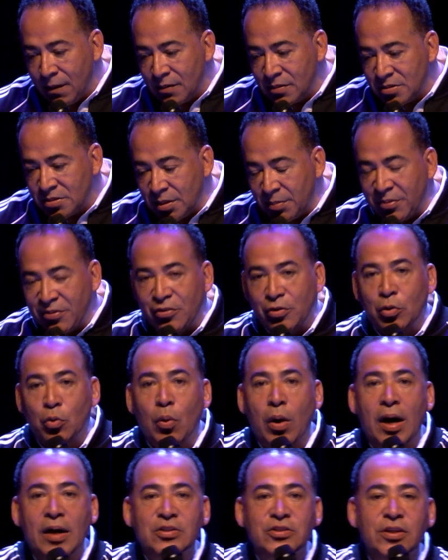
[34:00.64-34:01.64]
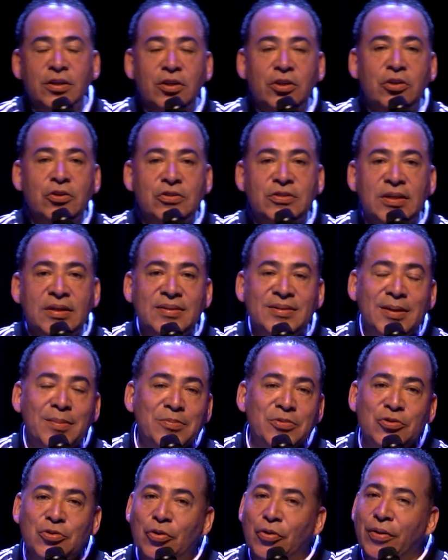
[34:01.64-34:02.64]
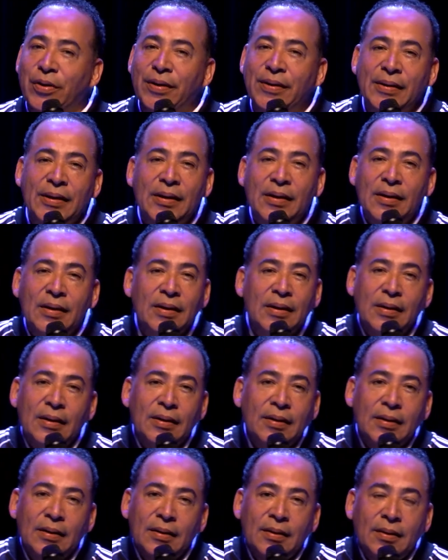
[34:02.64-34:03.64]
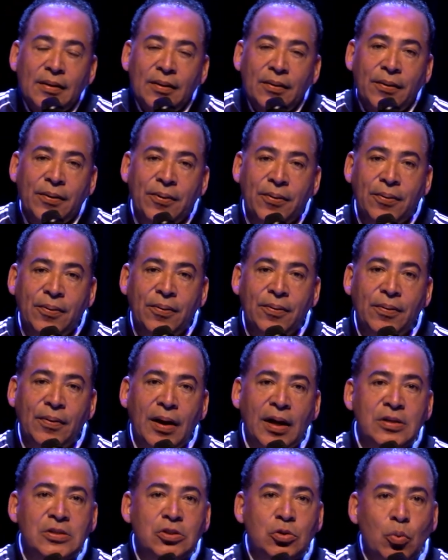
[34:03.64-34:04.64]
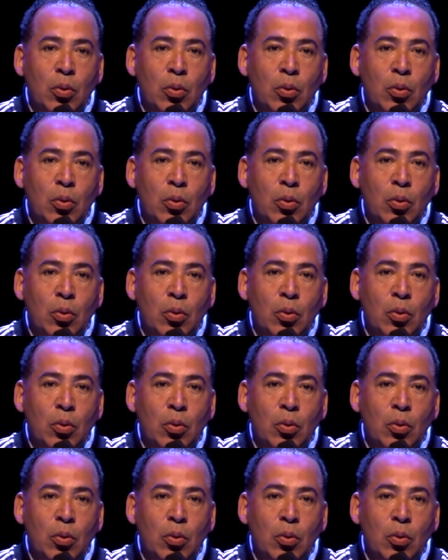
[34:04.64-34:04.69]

Some of you are watching and you say, Tim Storey, whew, I used to